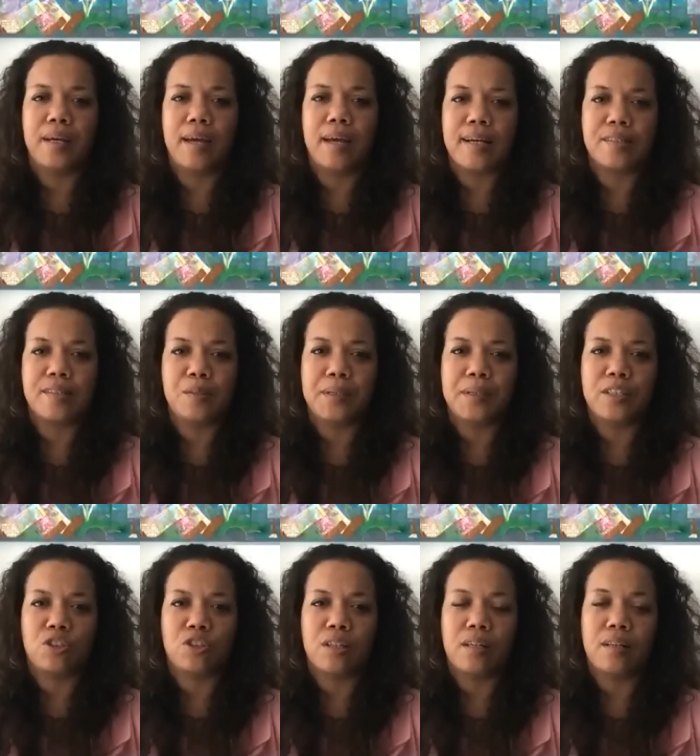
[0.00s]

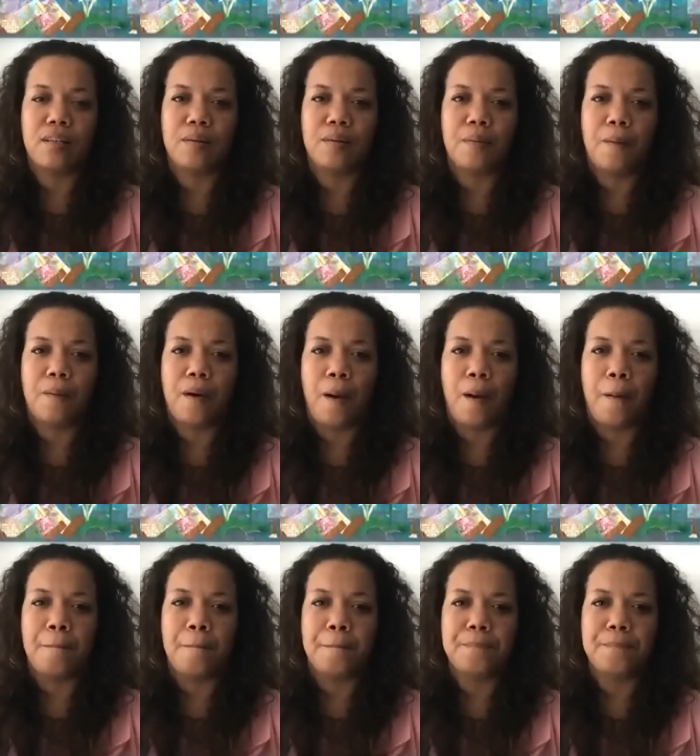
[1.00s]
exhibition
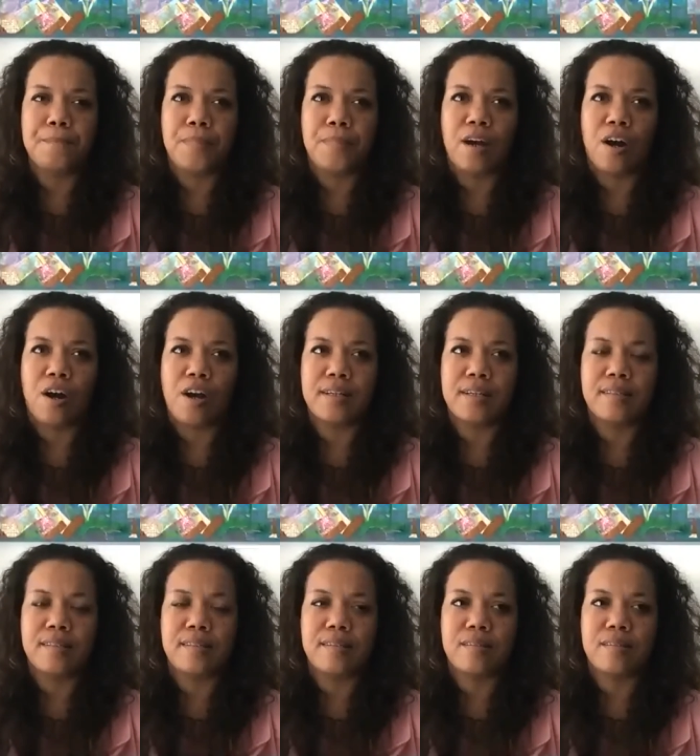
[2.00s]
by
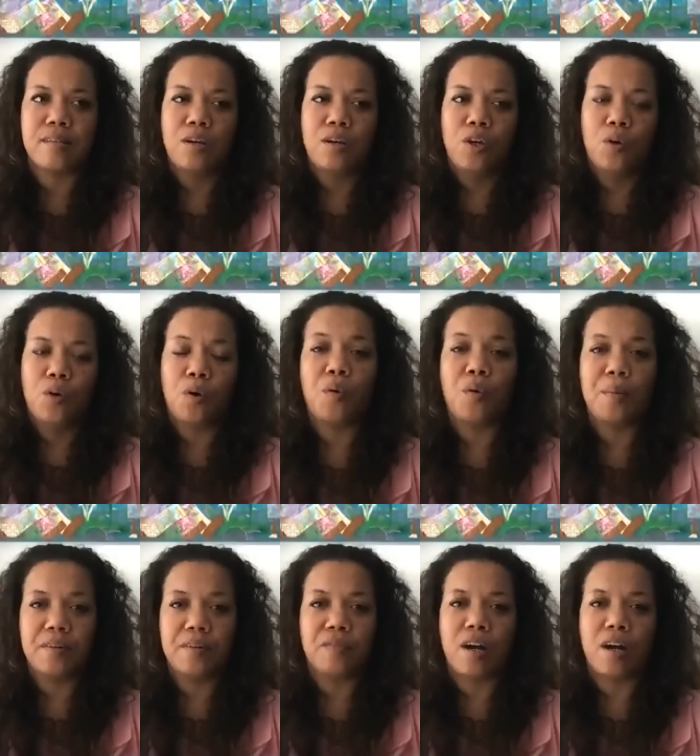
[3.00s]
artists who are women
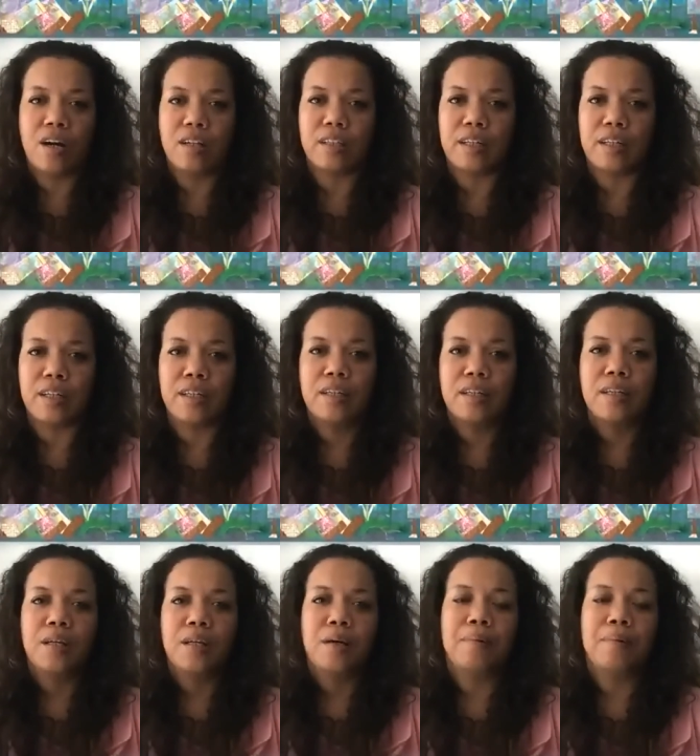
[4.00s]
of color,
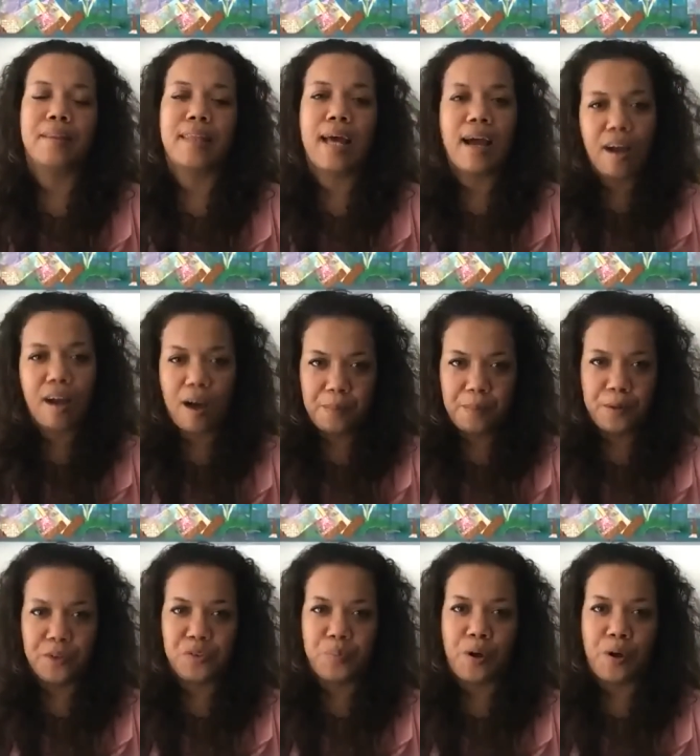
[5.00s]
but that got
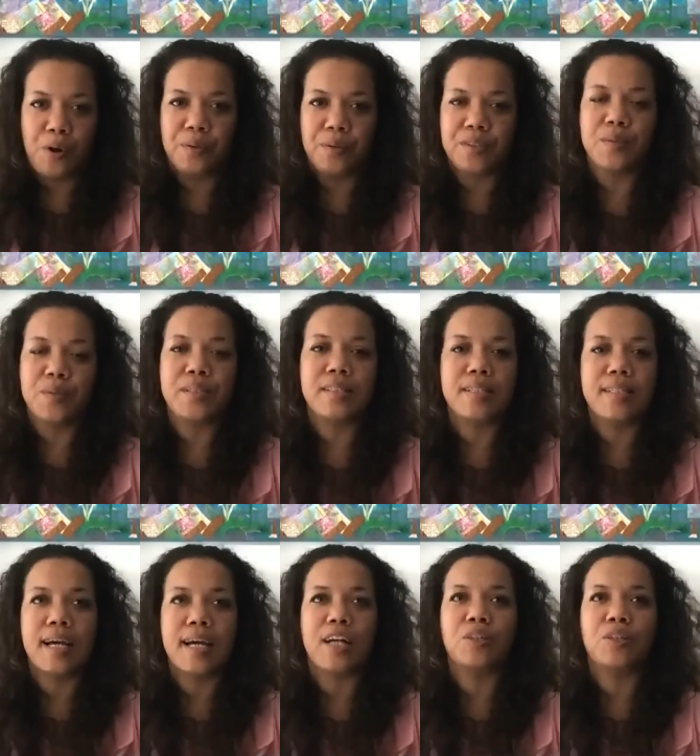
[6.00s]
postponed. So it's
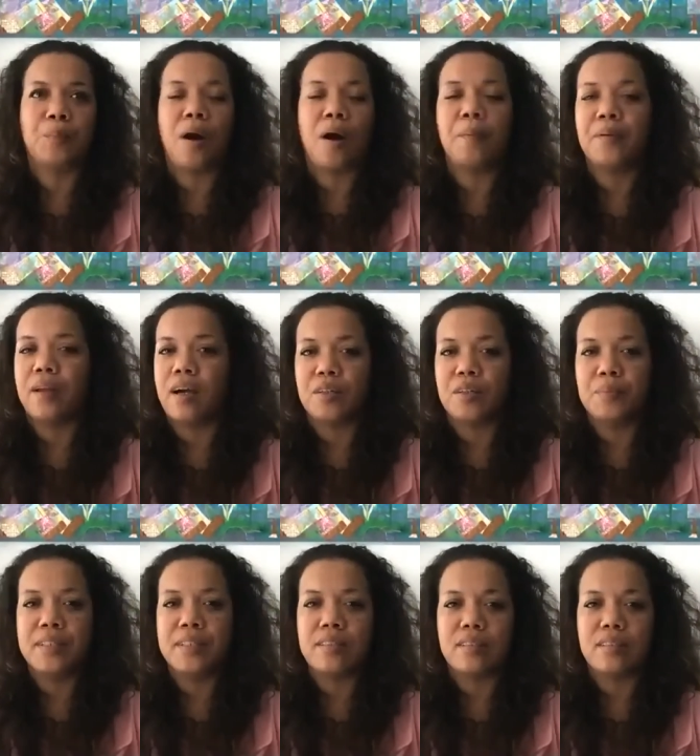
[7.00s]
actually probably not gonna be
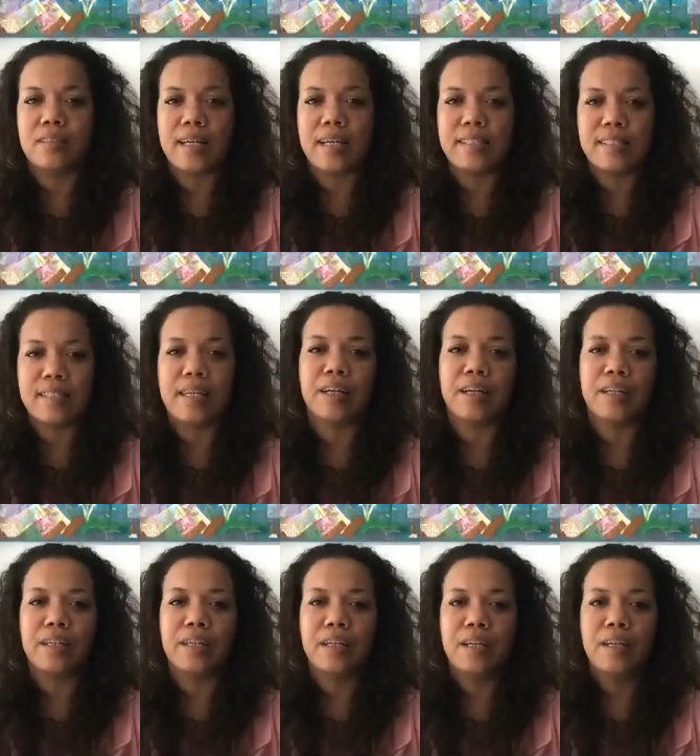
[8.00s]
until next
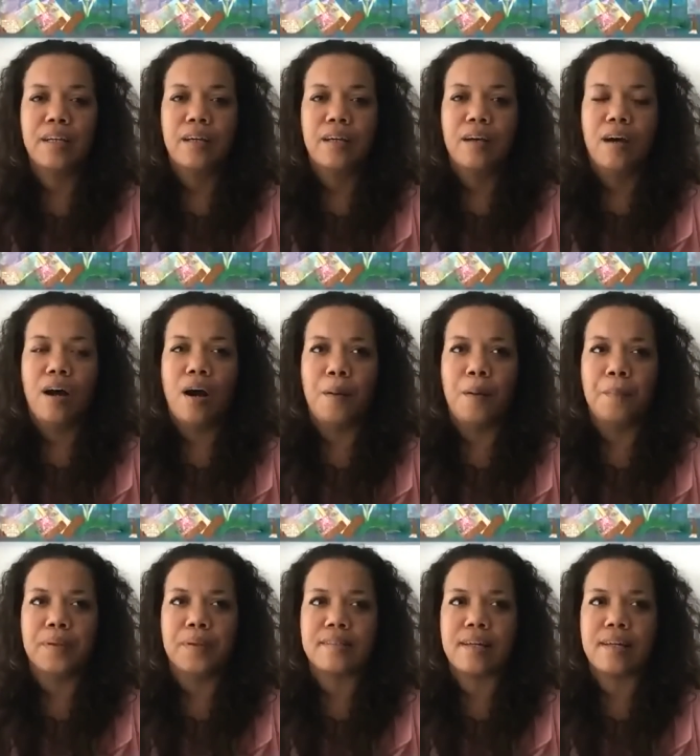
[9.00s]
year,
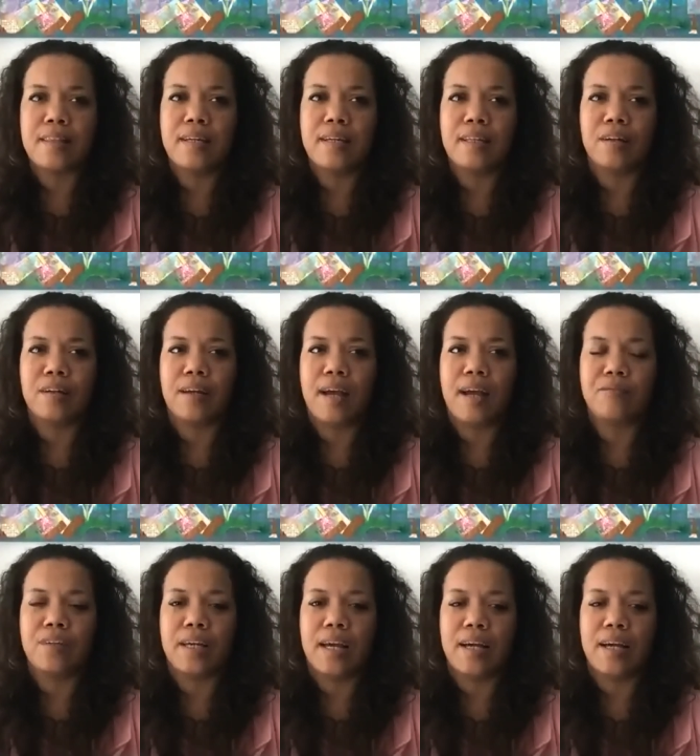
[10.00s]
because I think they're gonna have
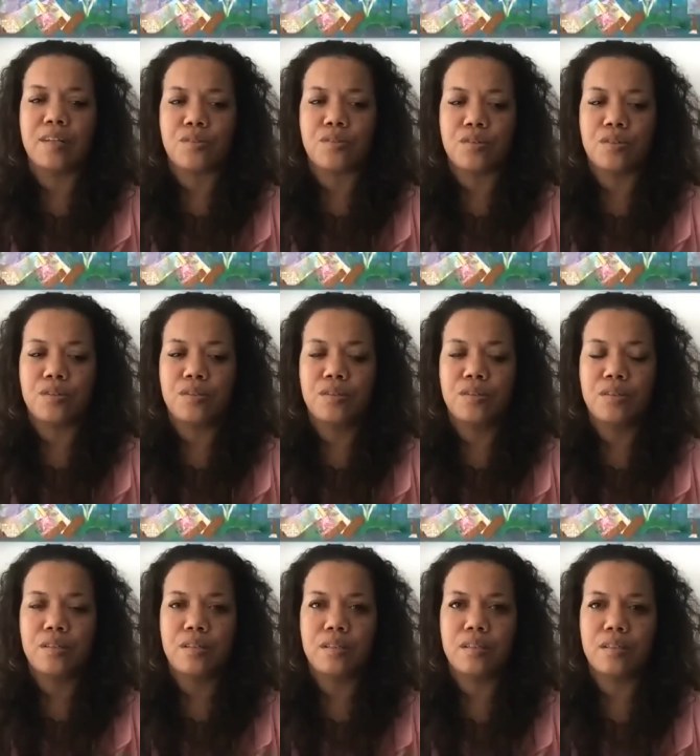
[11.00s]
to cancel
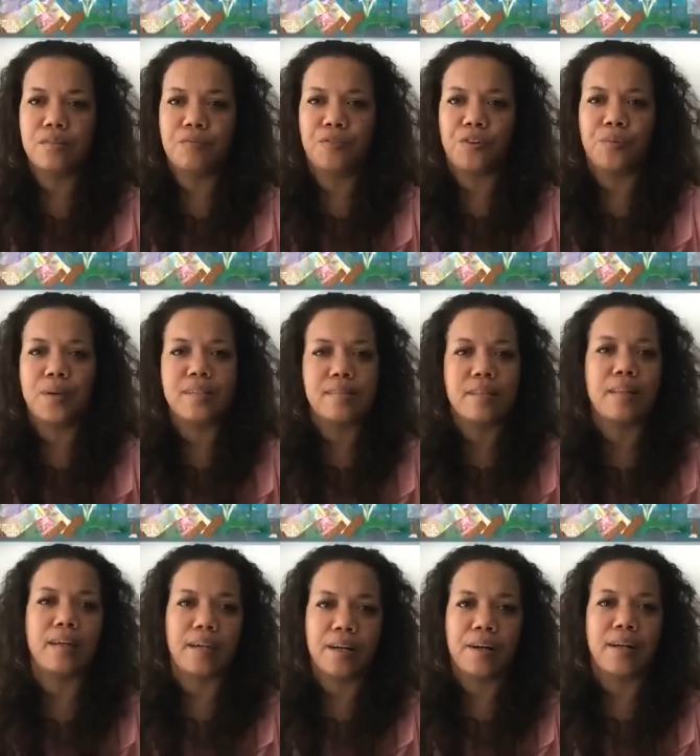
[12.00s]
for the rest of the
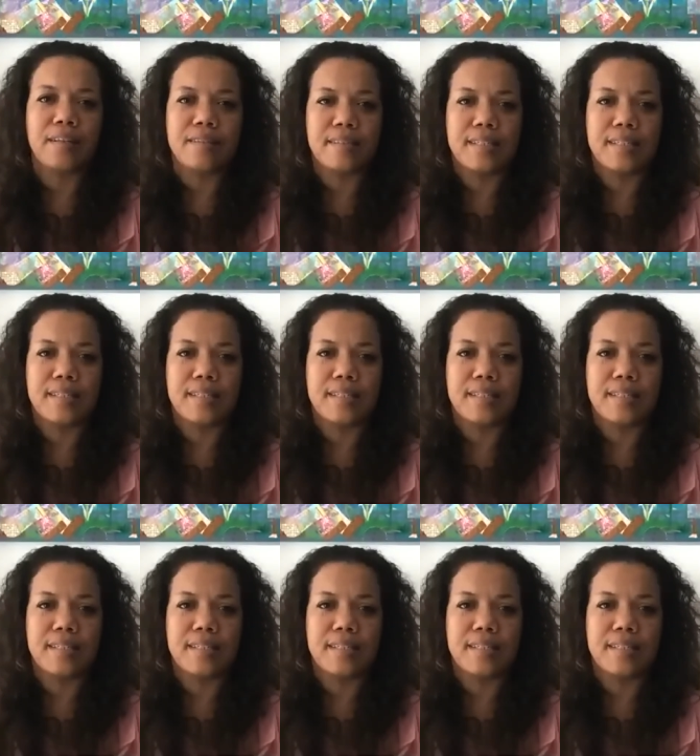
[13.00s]
year, at least